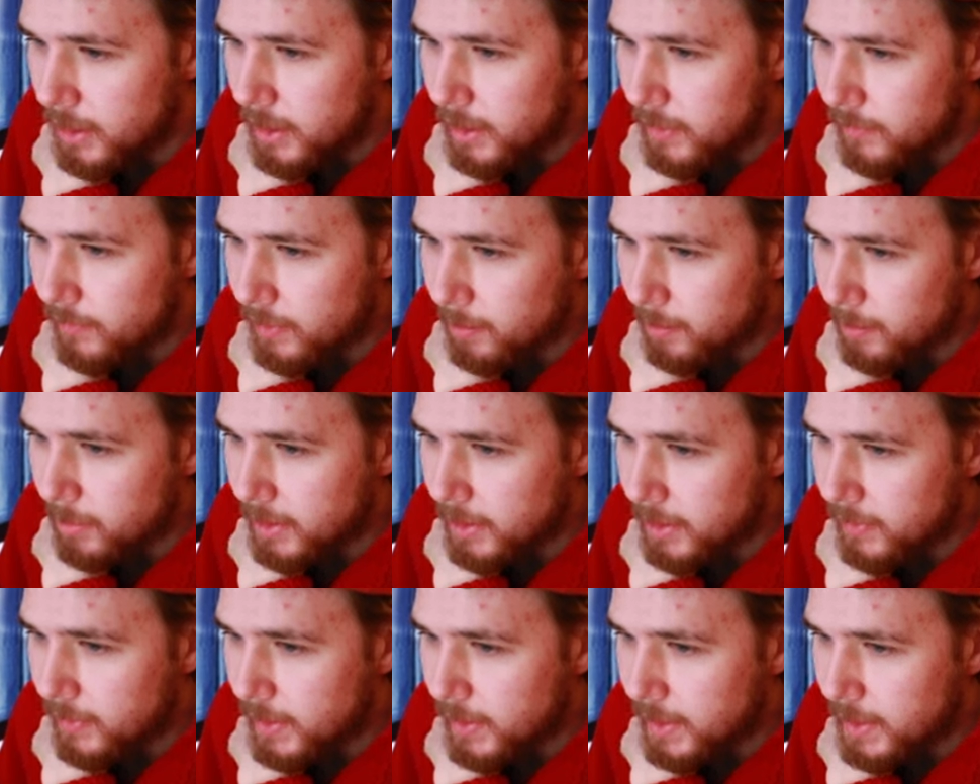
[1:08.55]
If I play
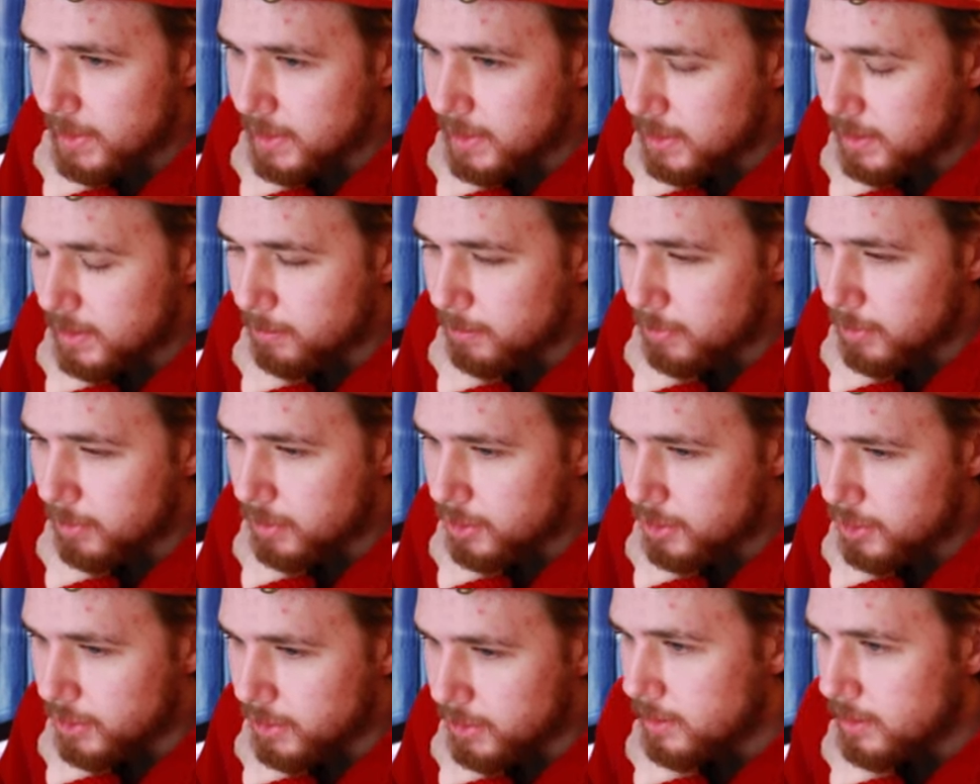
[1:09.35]
this,
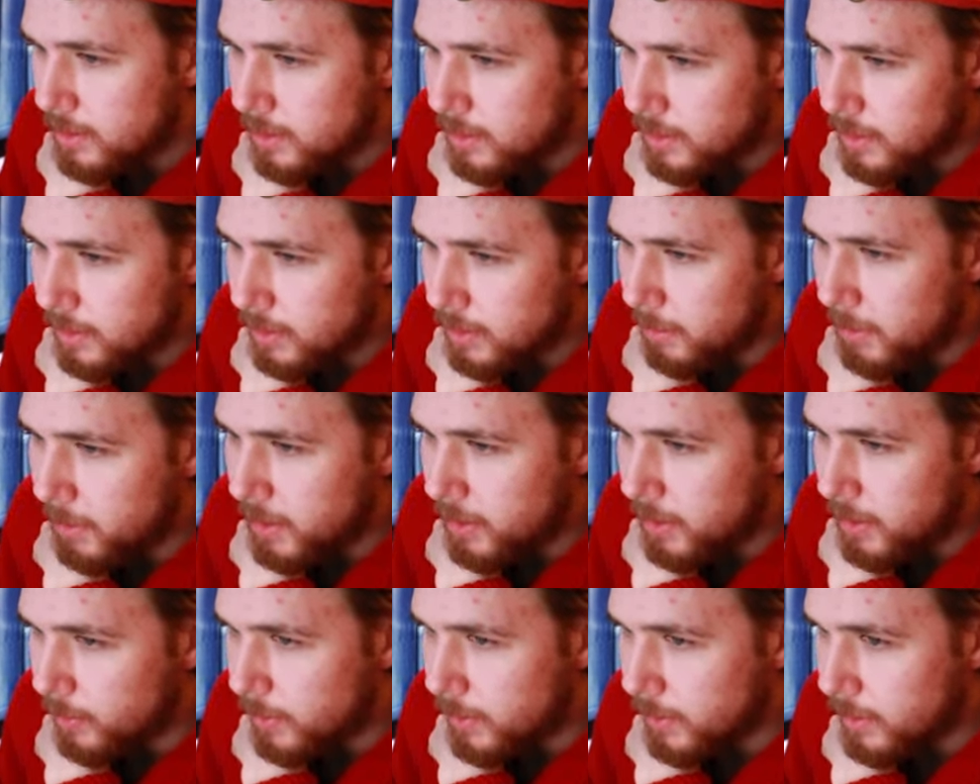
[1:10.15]
pushing is going to be
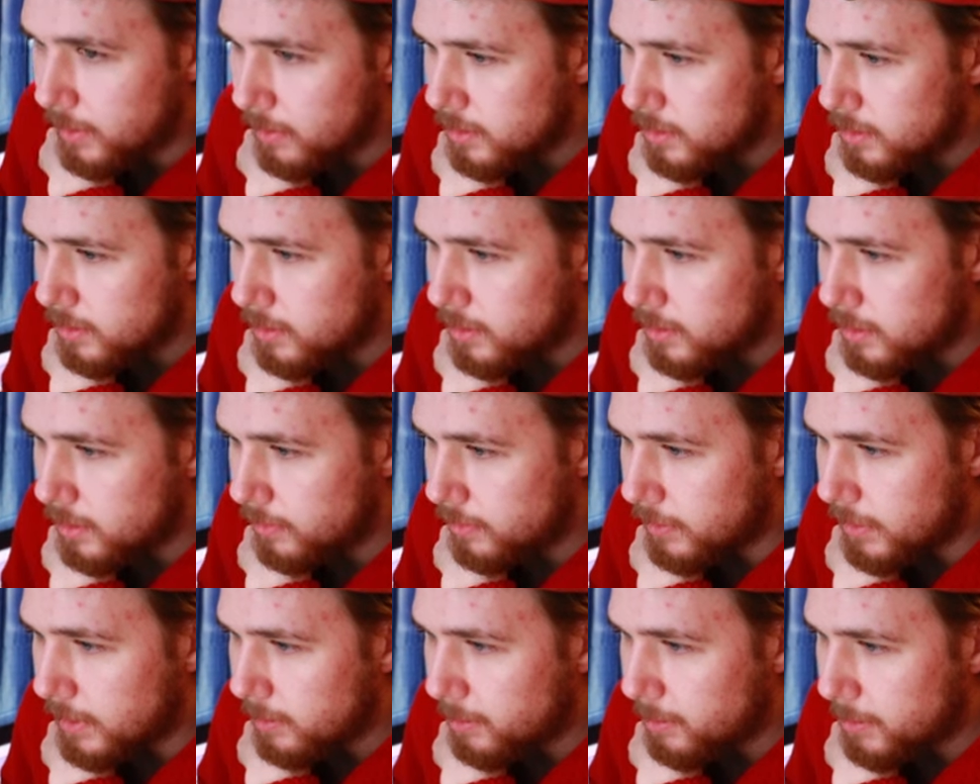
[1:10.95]
annoying.
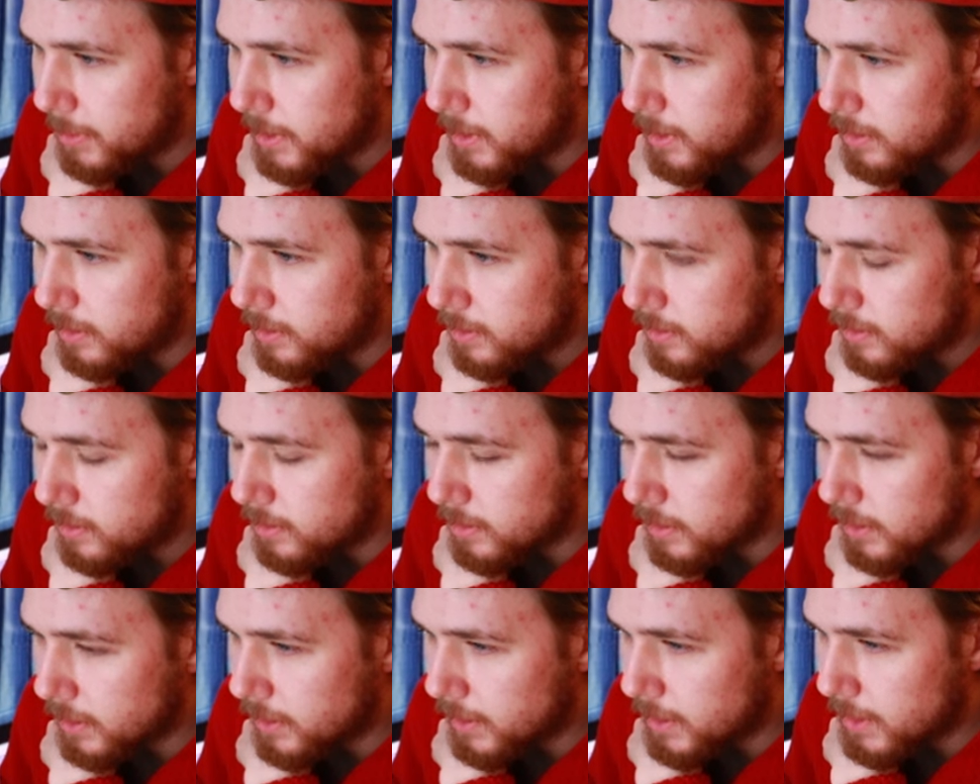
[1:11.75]
Developing
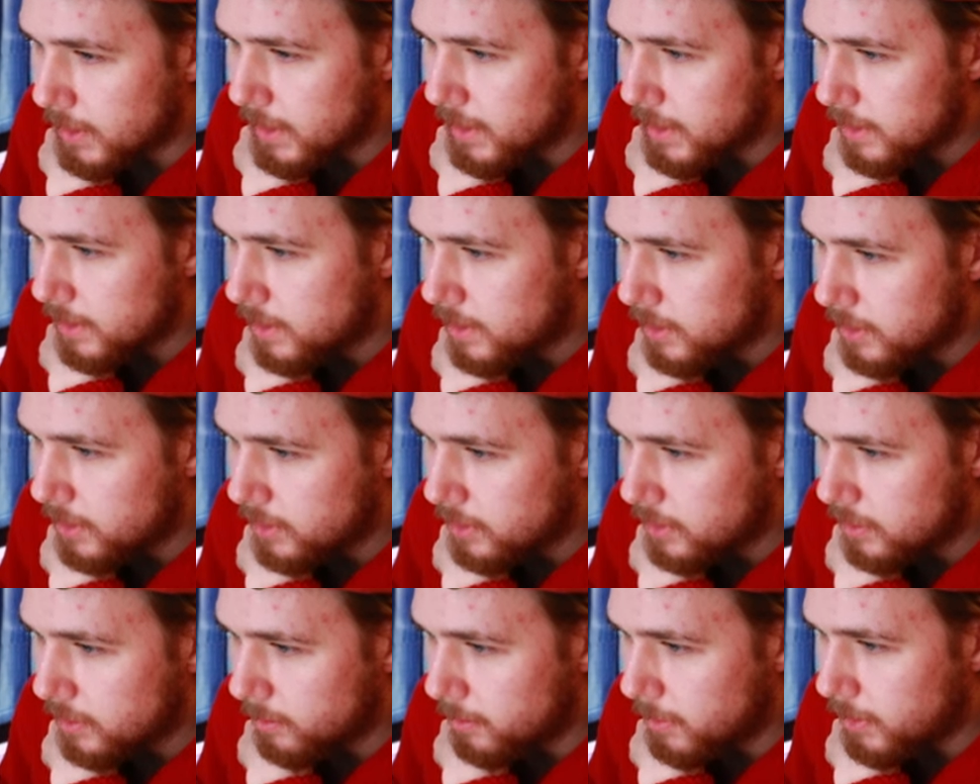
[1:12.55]
like this
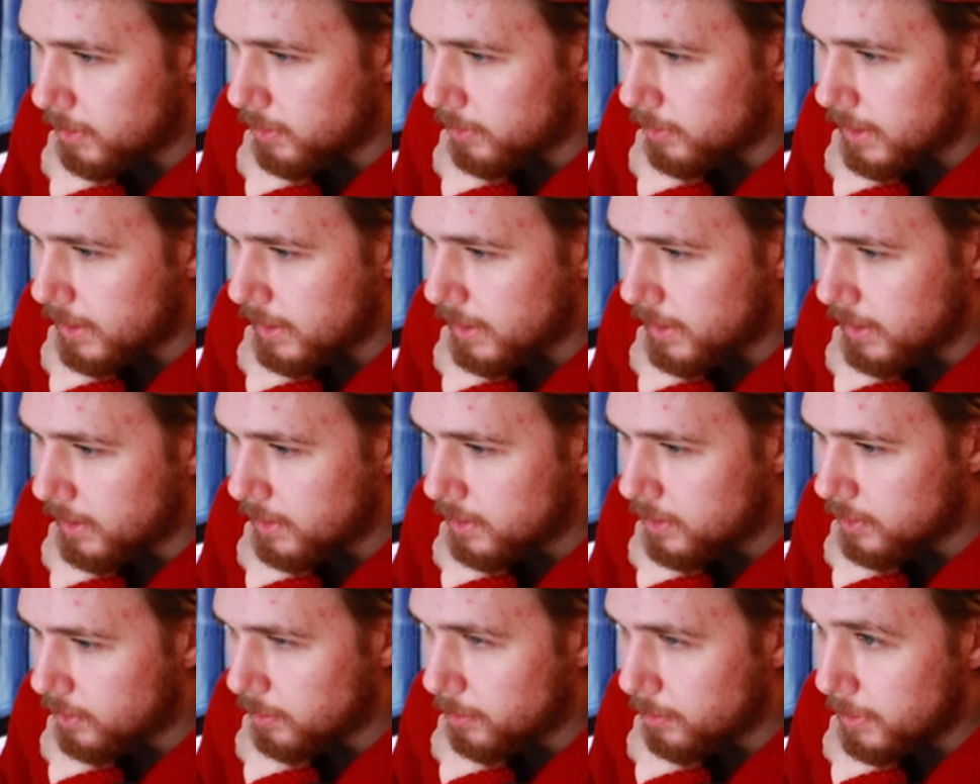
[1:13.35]
could be okay
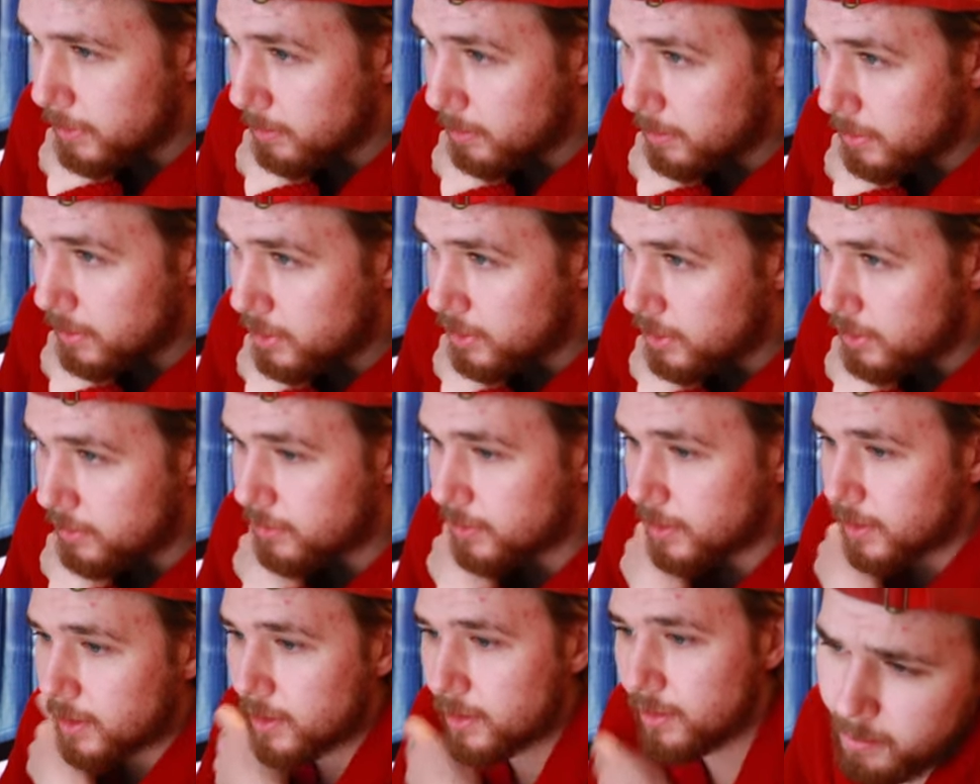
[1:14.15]
to open up the
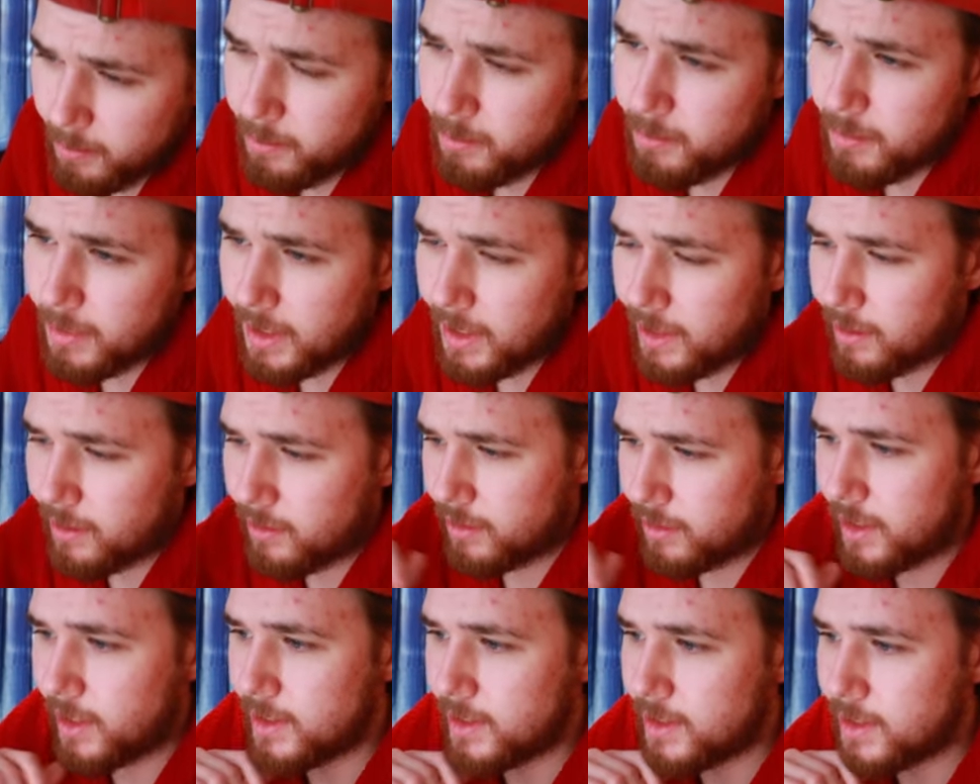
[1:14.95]
g-file, but I don't
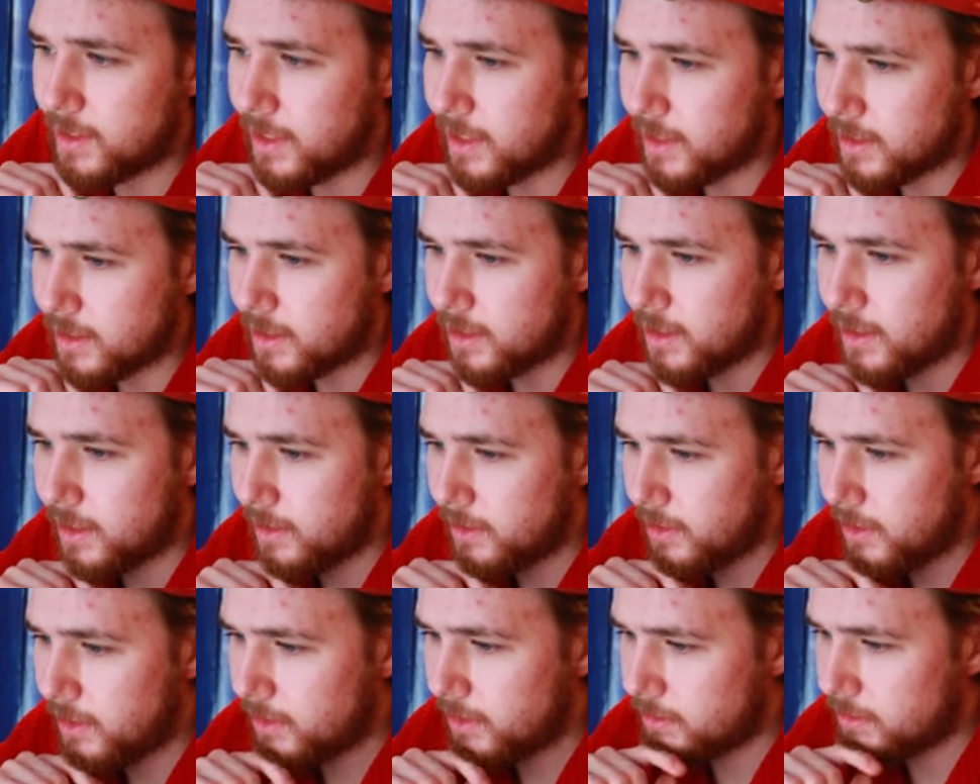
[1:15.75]
think it's
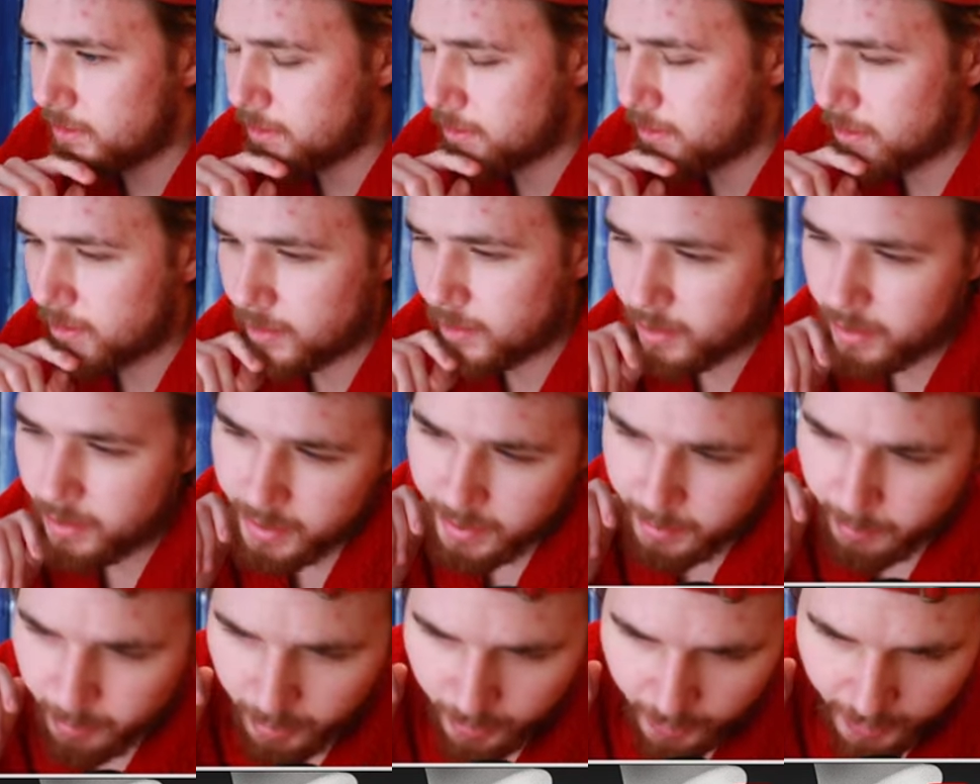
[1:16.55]
necessary. And I
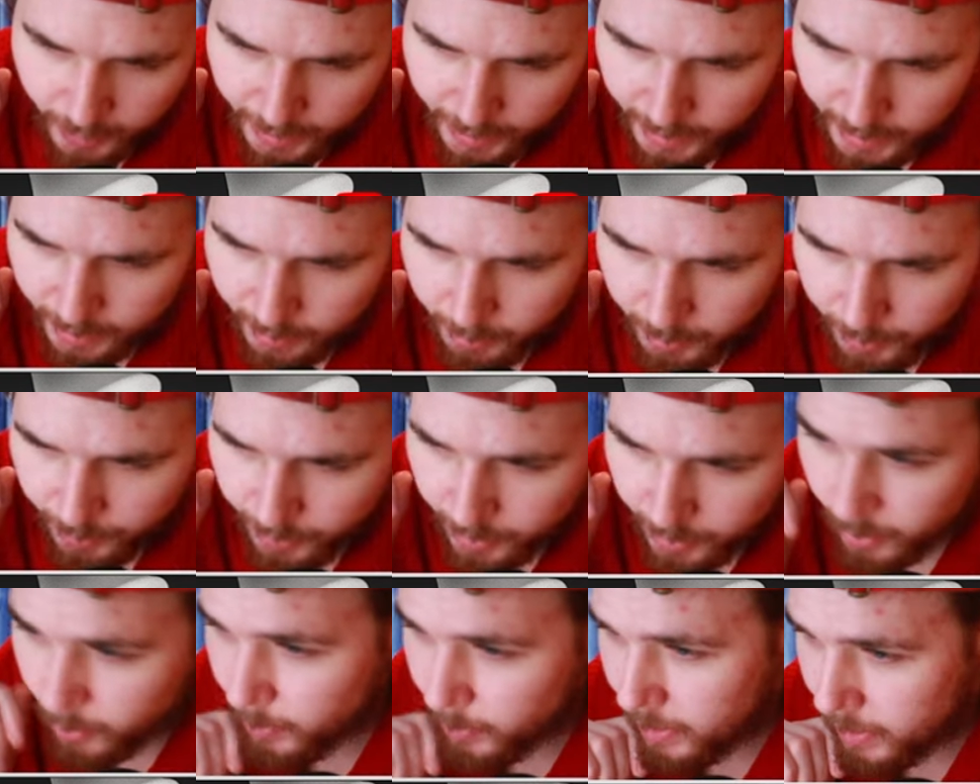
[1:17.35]
probably need to move the
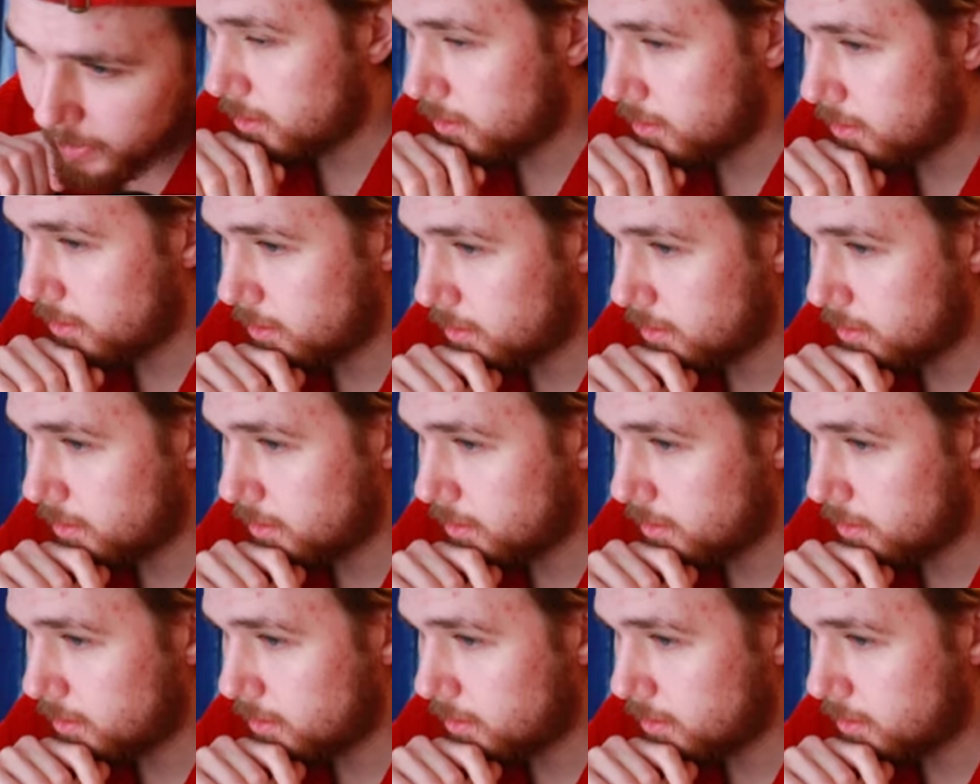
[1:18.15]
queen.